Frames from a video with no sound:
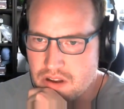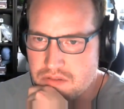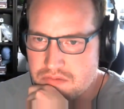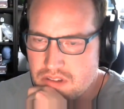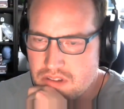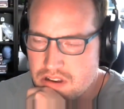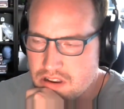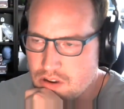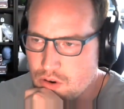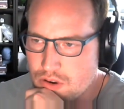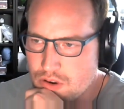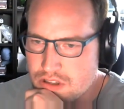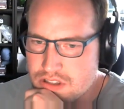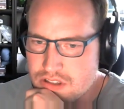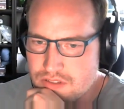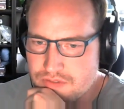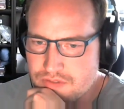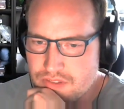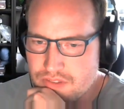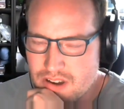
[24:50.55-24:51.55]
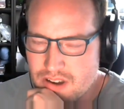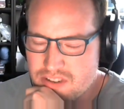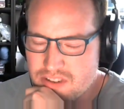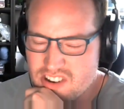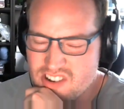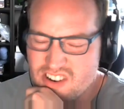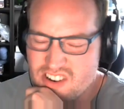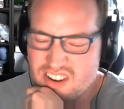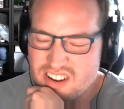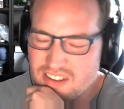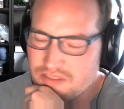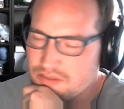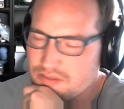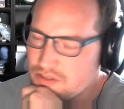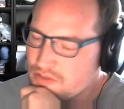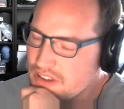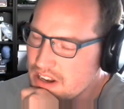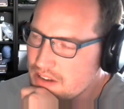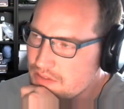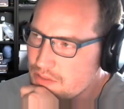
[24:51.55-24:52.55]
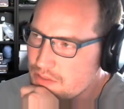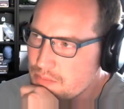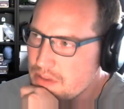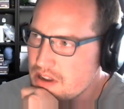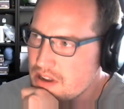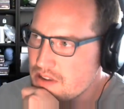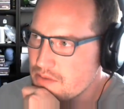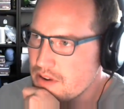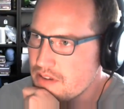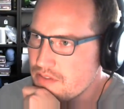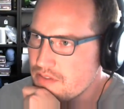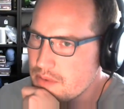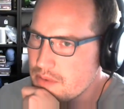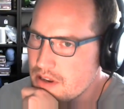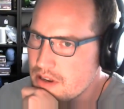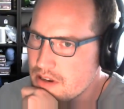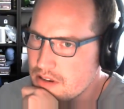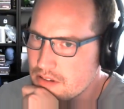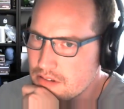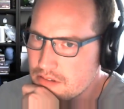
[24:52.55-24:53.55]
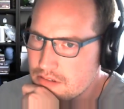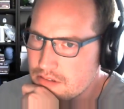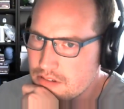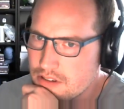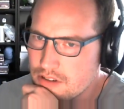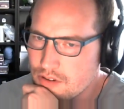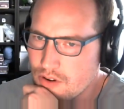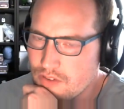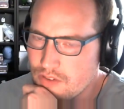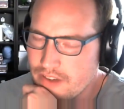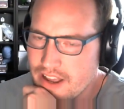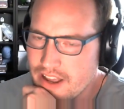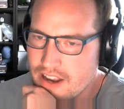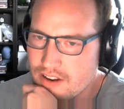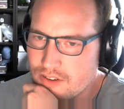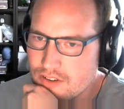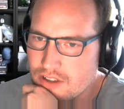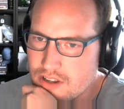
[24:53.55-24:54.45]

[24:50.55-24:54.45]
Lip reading: as good as the. I'm just trying to think of the best way for me to sort of angle this.